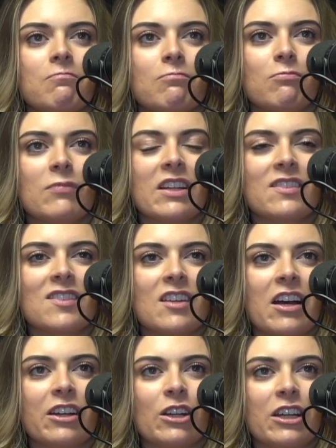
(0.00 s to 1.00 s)
that's
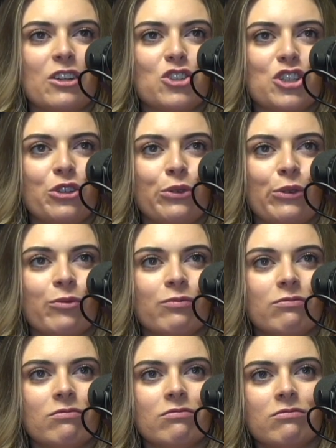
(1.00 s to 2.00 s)
not going to get you
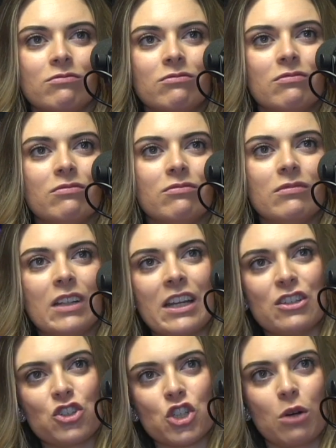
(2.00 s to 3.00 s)

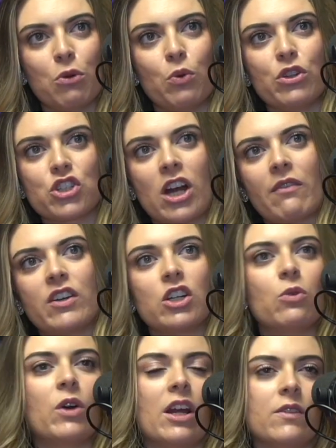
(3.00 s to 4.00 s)
into trouble with traffic
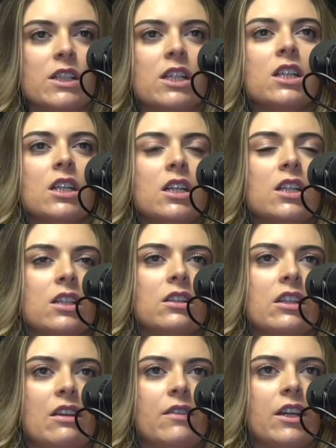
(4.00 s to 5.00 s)
or whatever,
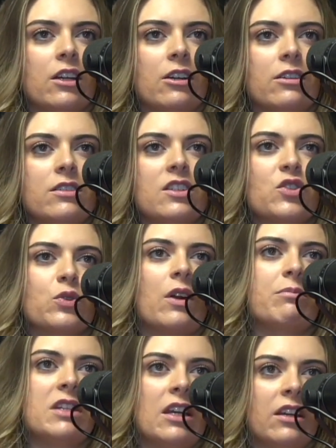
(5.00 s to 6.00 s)
leaving or
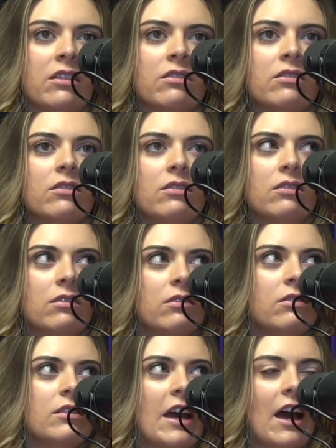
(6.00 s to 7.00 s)
disrupting
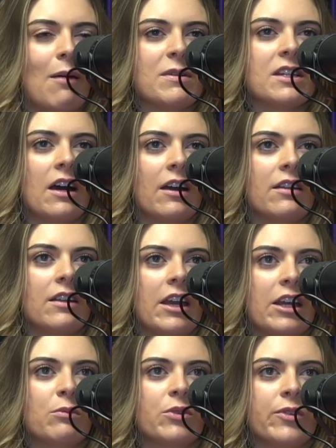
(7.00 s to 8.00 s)
the habitat of the
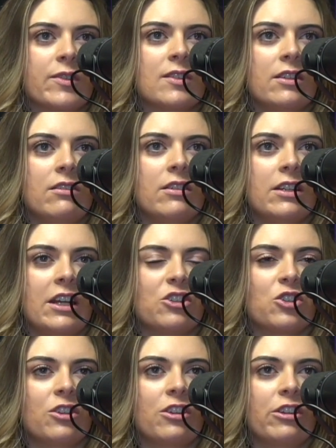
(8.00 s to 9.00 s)
animals and the
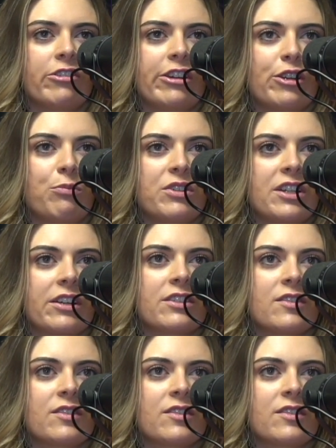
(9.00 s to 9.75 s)
nature that they're there to protect and